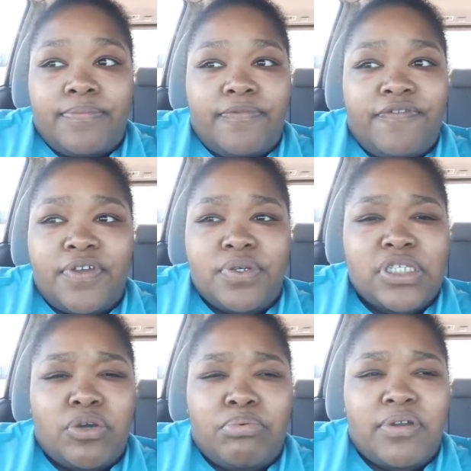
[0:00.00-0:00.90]
feel
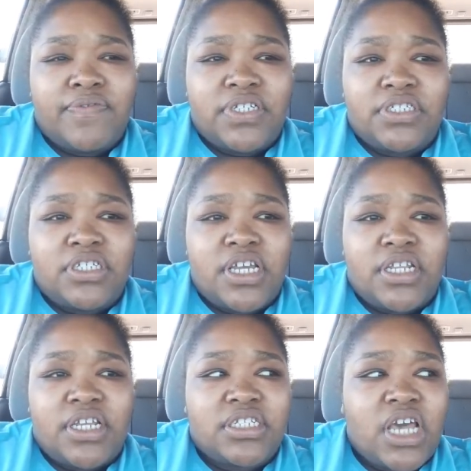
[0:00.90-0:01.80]
so privileged and
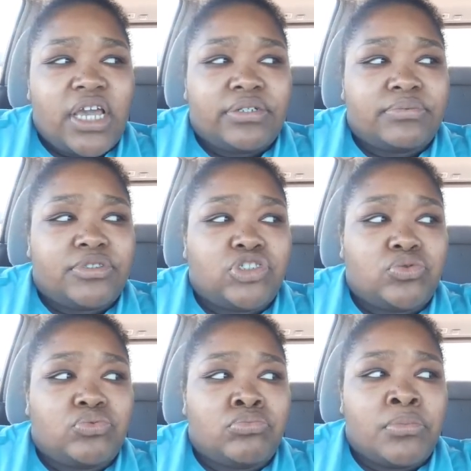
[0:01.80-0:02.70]
entitled
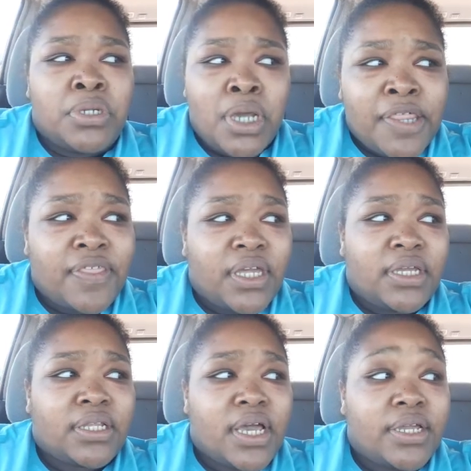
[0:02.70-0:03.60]
to nothing.
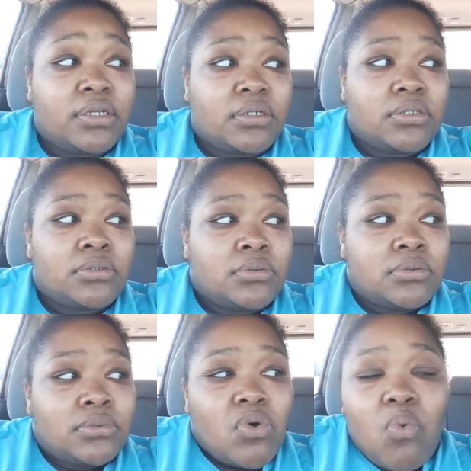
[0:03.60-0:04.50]
Like,
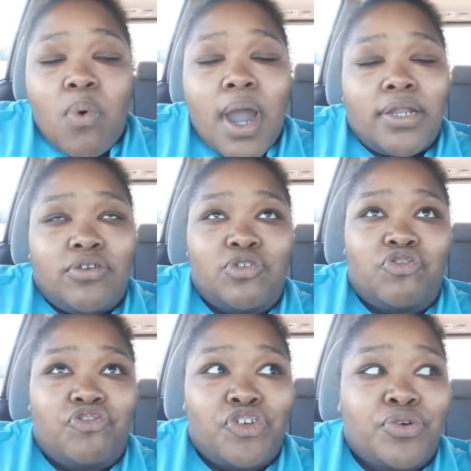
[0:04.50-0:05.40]
why do you
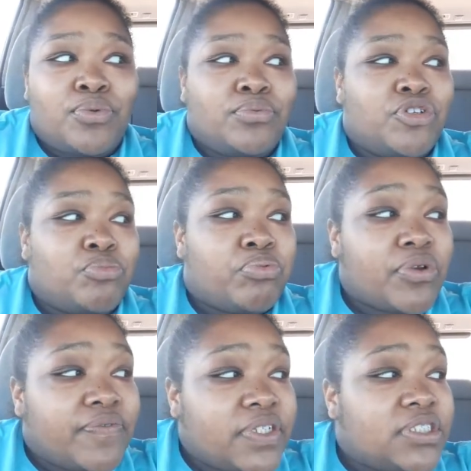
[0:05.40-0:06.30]
feel you're
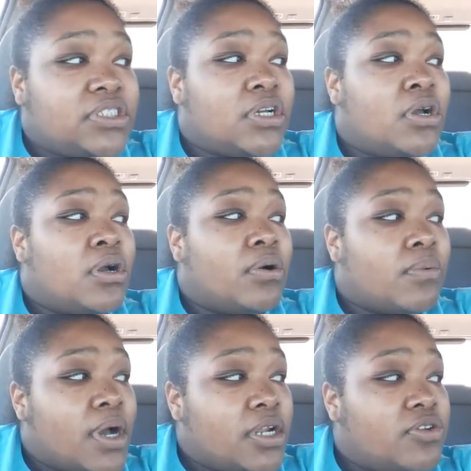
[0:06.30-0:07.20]
privileged?
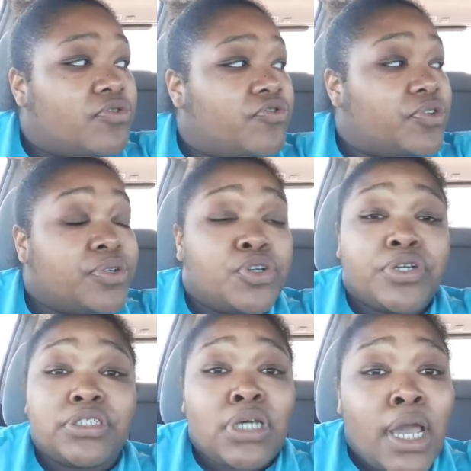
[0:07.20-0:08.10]
Why do you feel you're
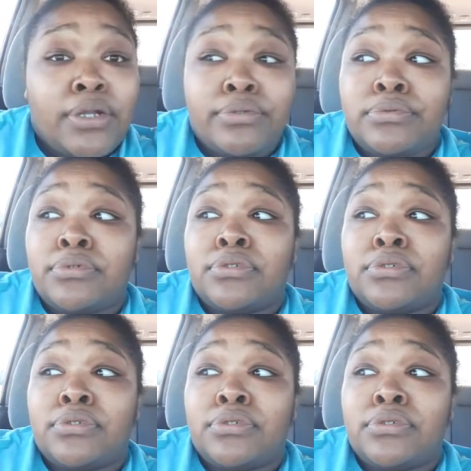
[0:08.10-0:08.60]
entitled